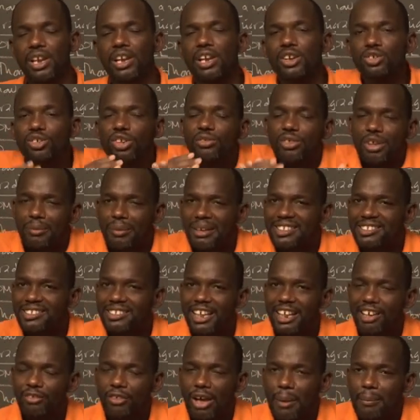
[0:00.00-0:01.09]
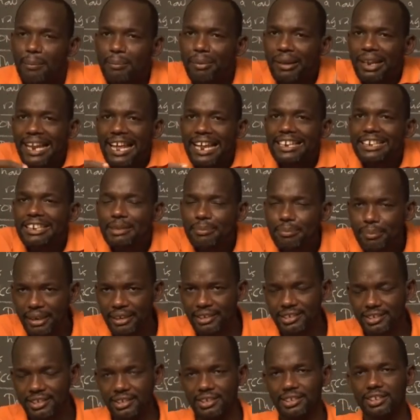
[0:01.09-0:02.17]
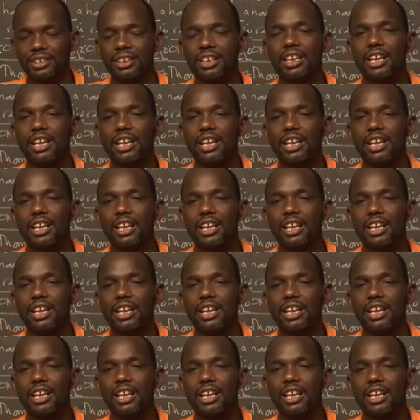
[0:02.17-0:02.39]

So even myself, I'm planting my seed.